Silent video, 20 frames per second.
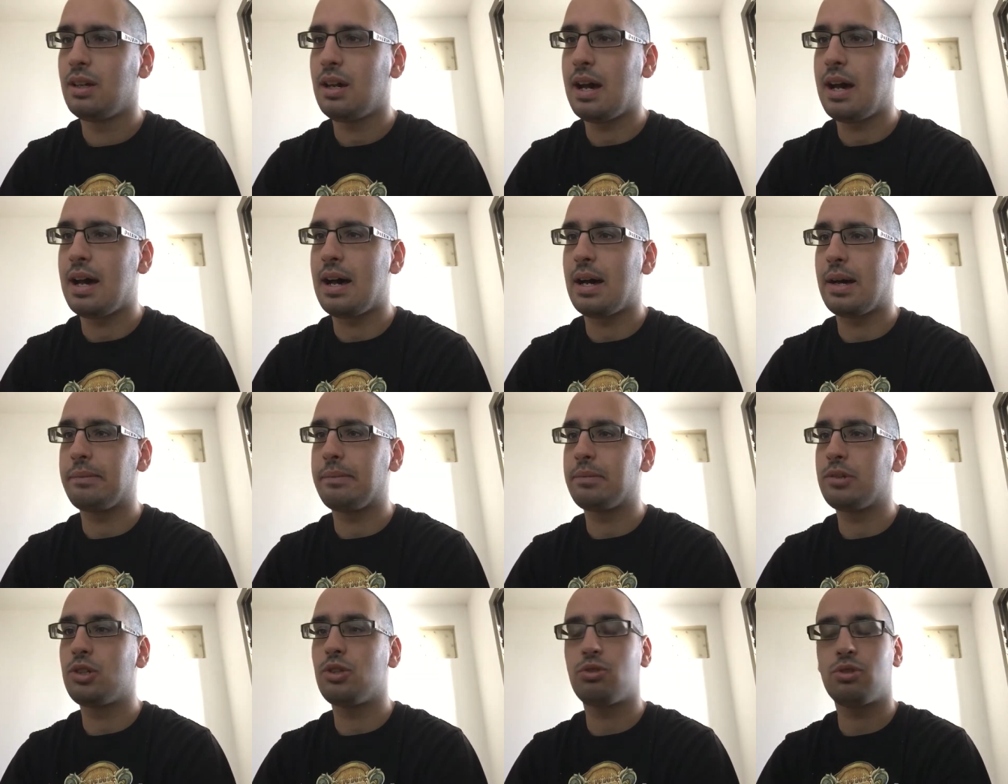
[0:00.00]

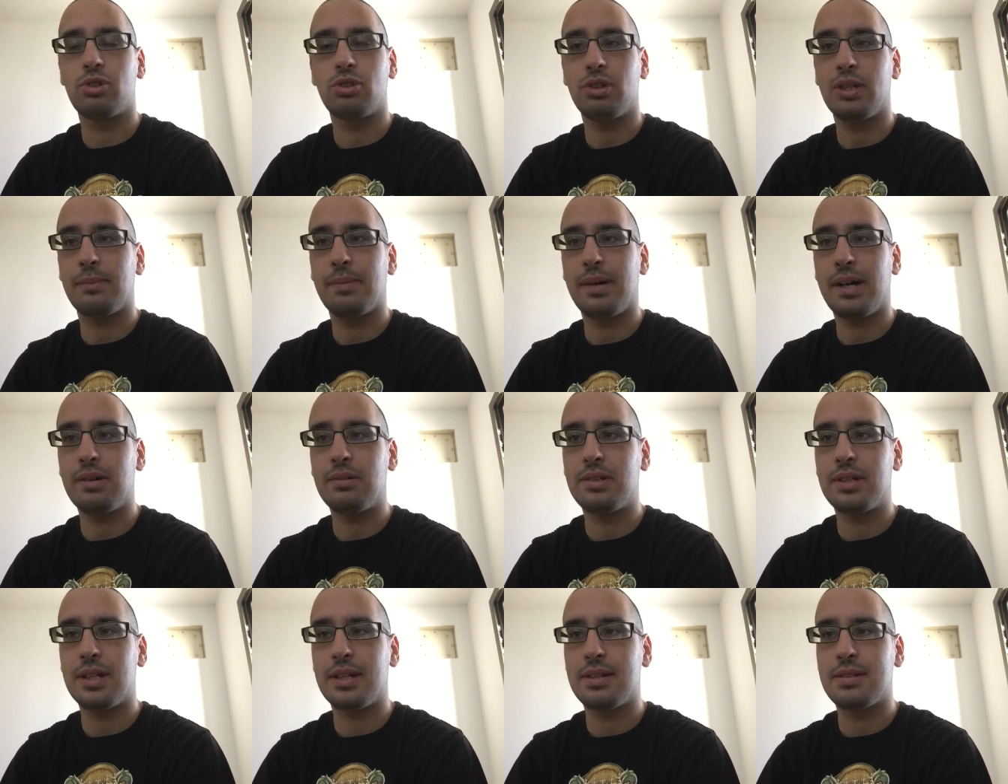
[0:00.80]
um, took to the
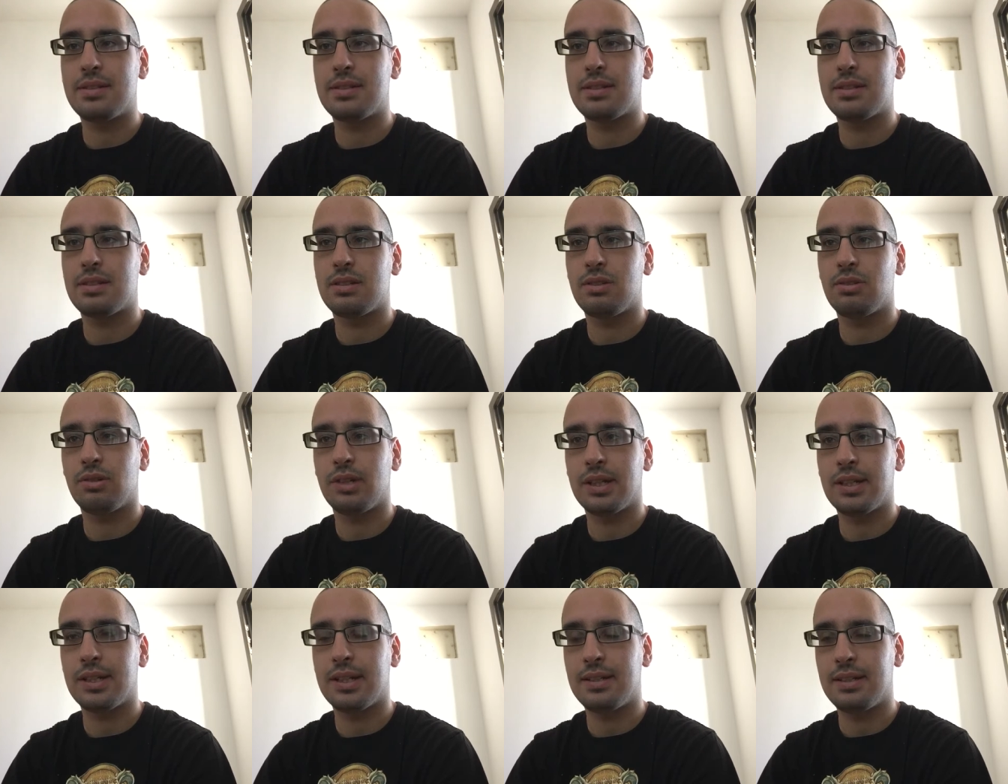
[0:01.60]
mountains
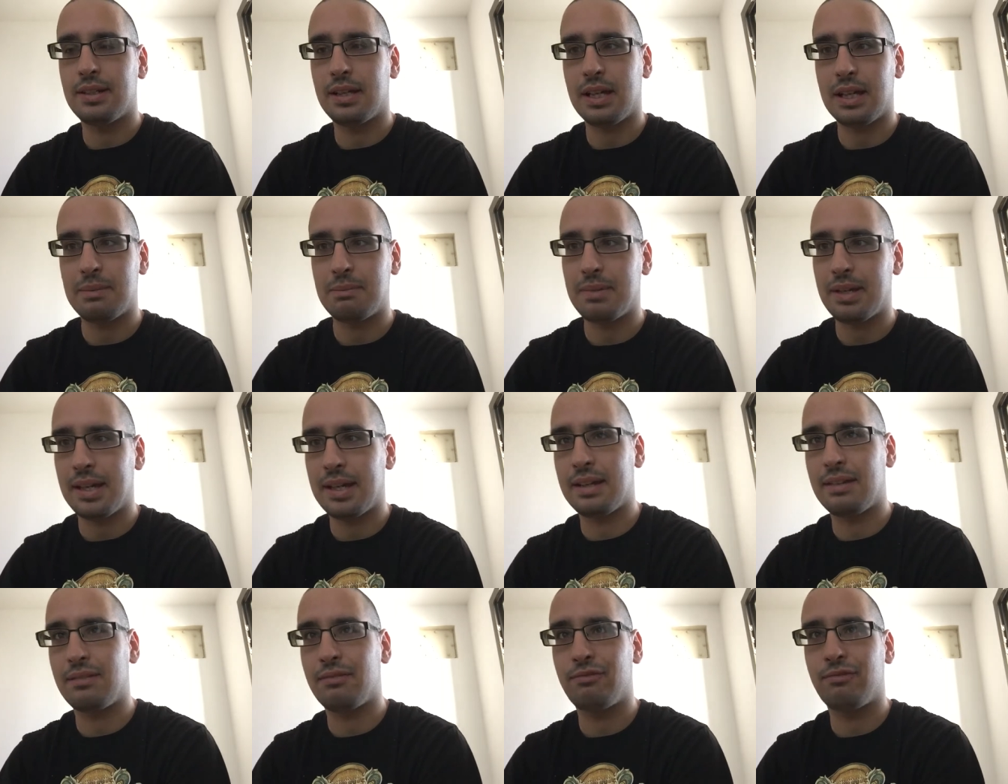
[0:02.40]
during that time
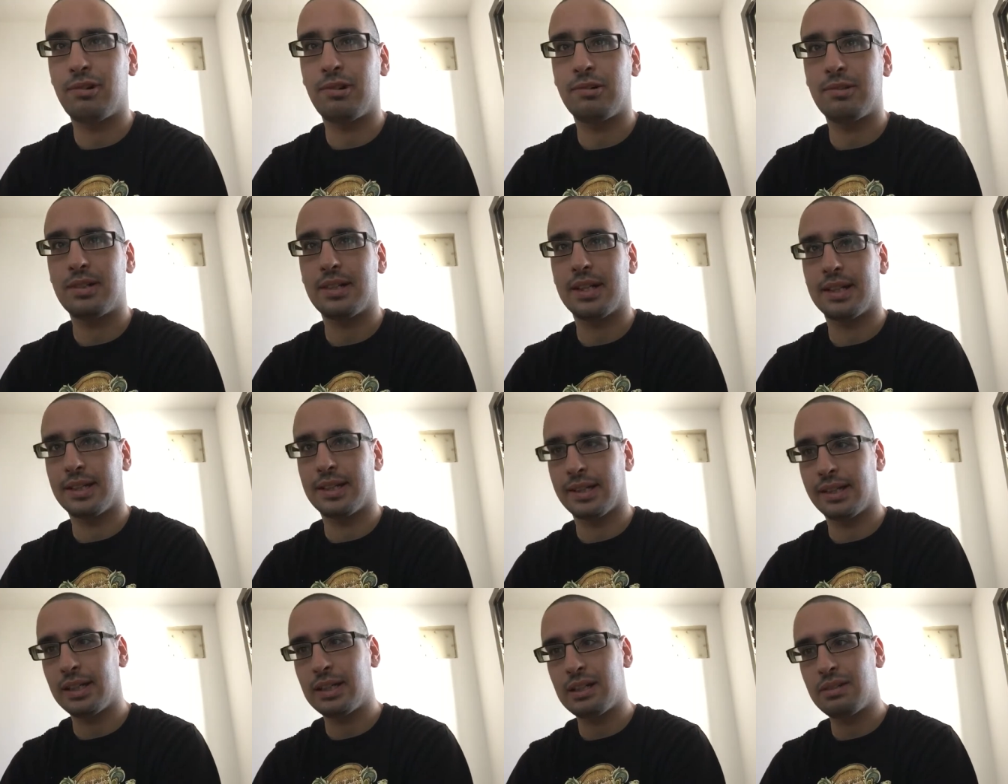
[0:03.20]
and fought a
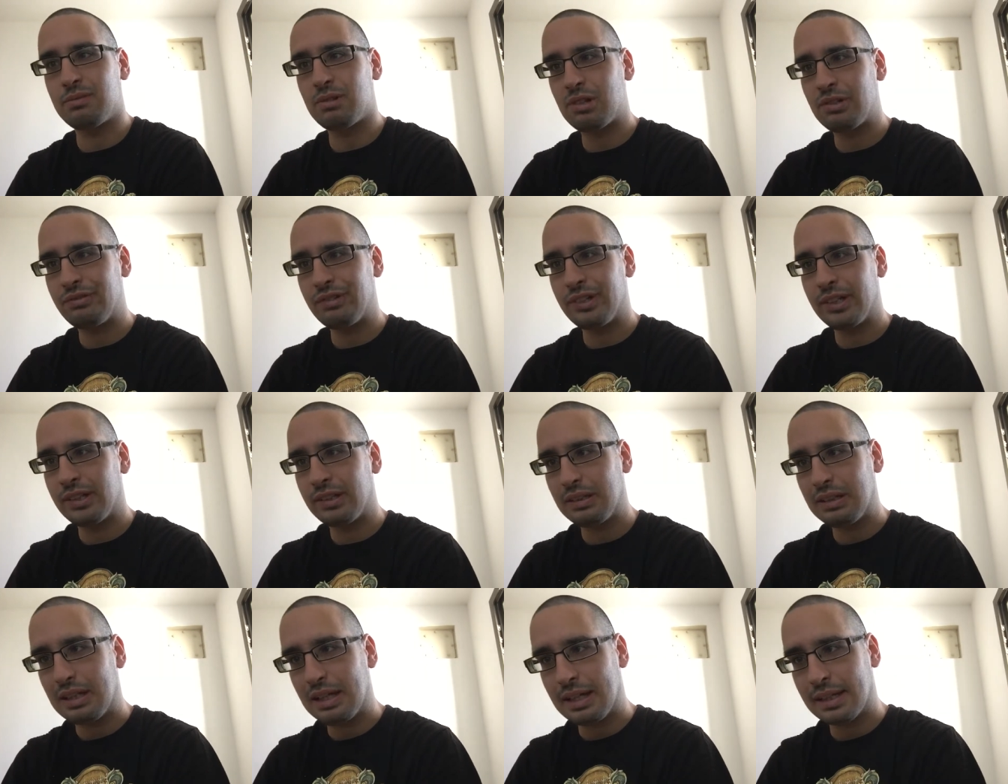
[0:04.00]
guerrilla
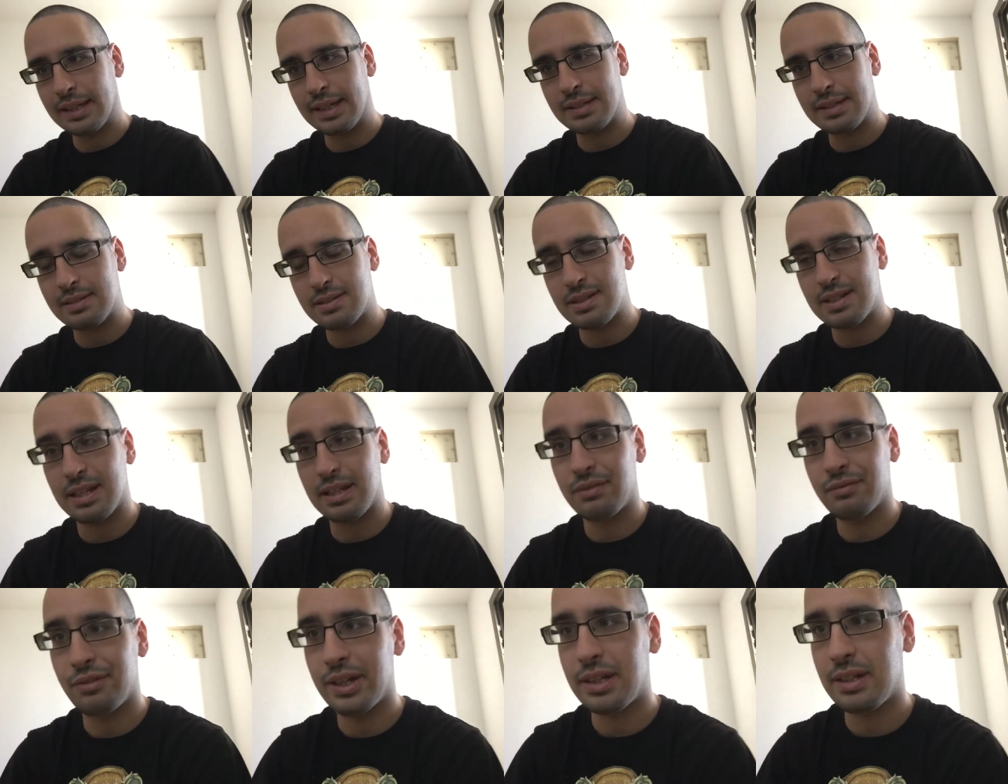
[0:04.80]
warfare against the
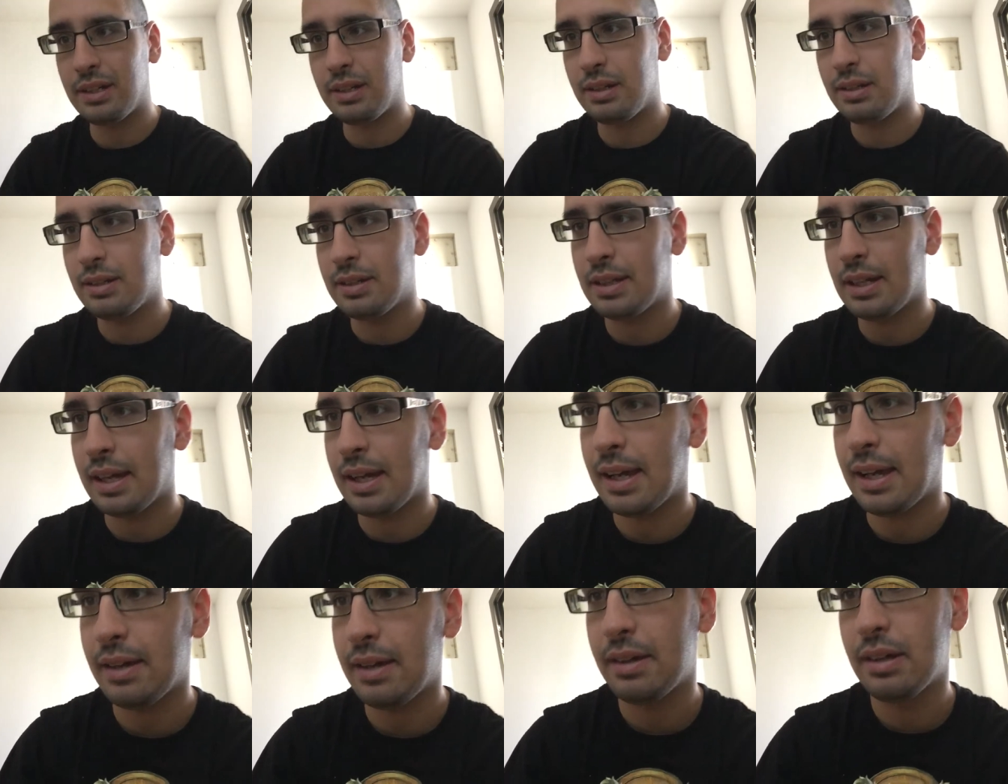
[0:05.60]
invade
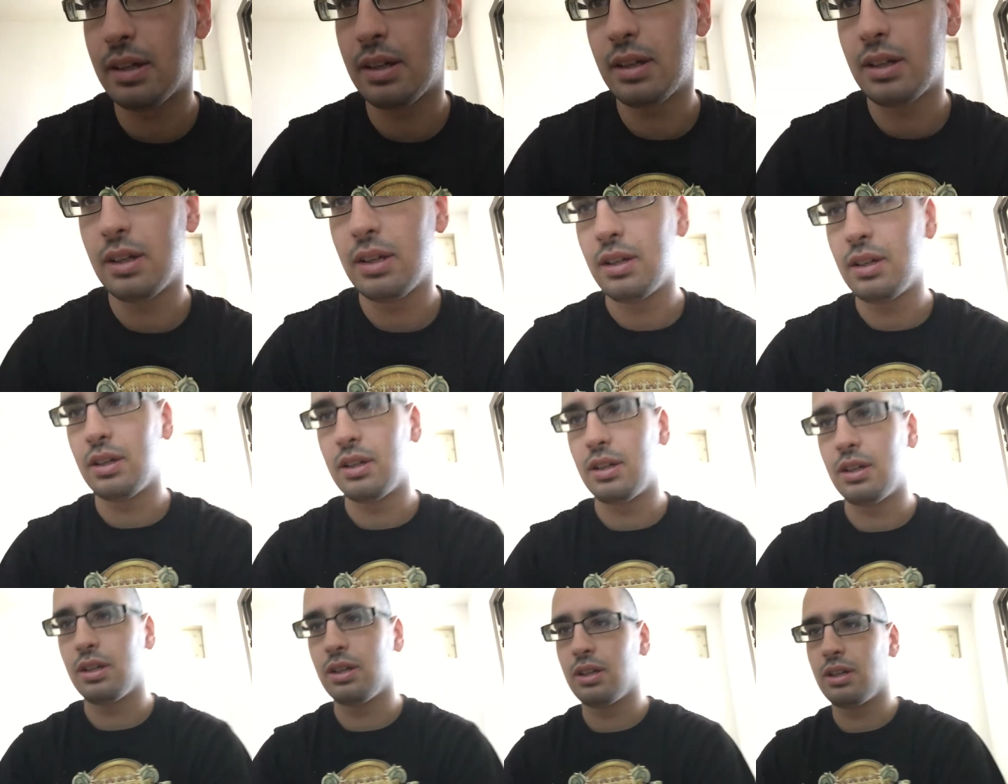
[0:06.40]
the
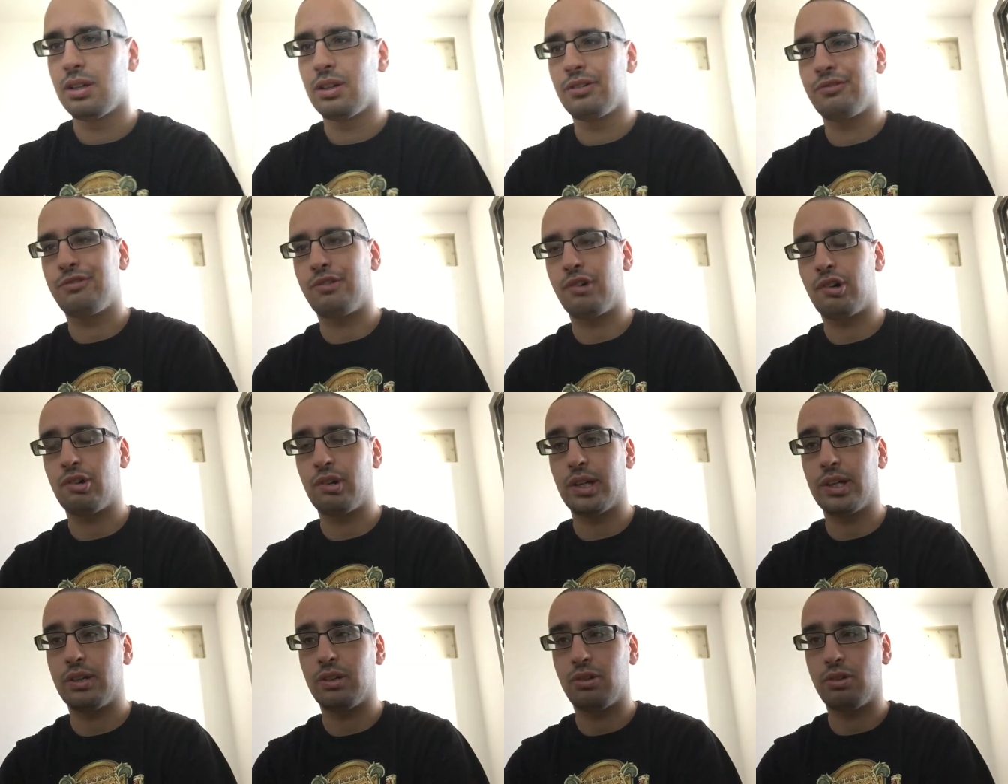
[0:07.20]

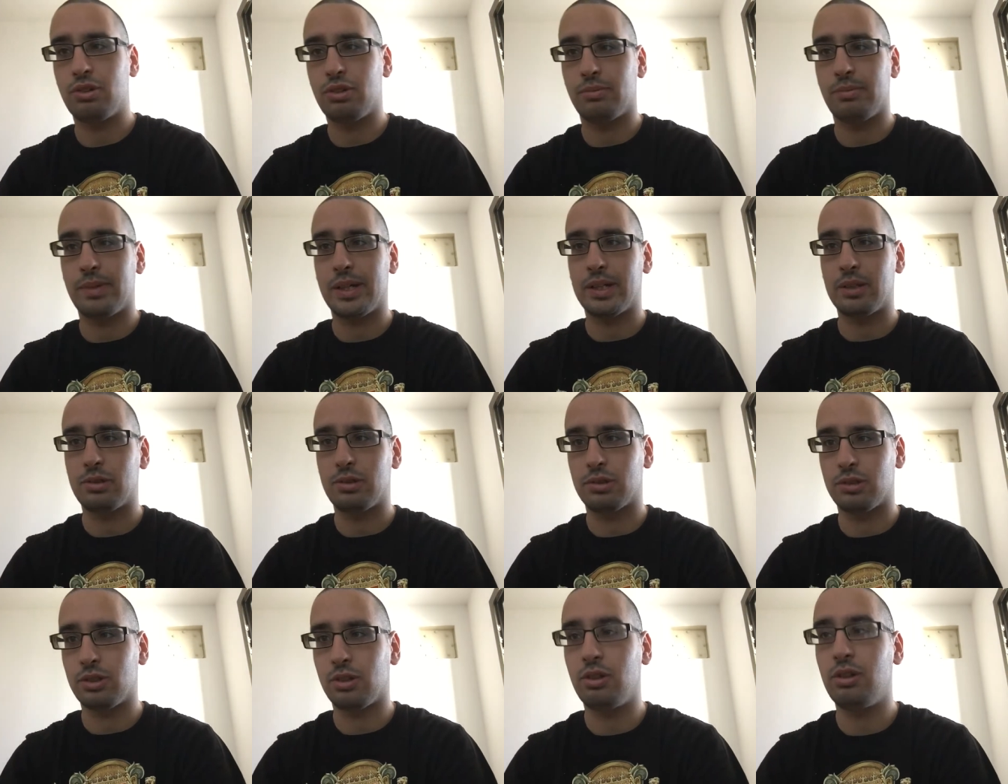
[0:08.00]
foreign Ottoman
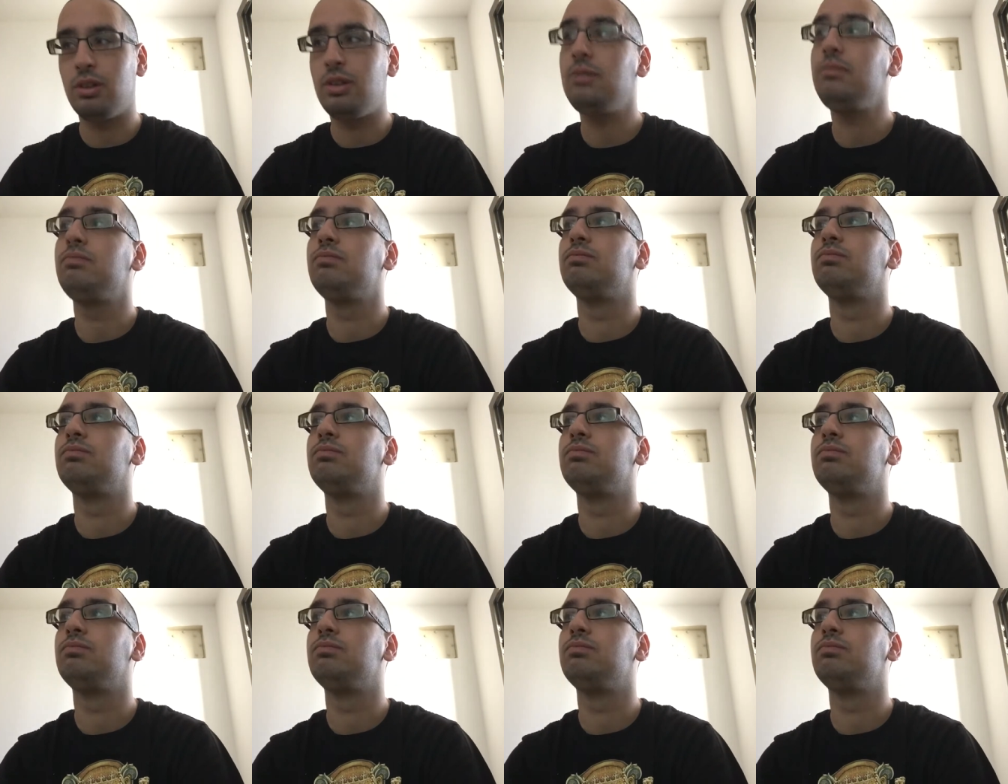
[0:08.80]
control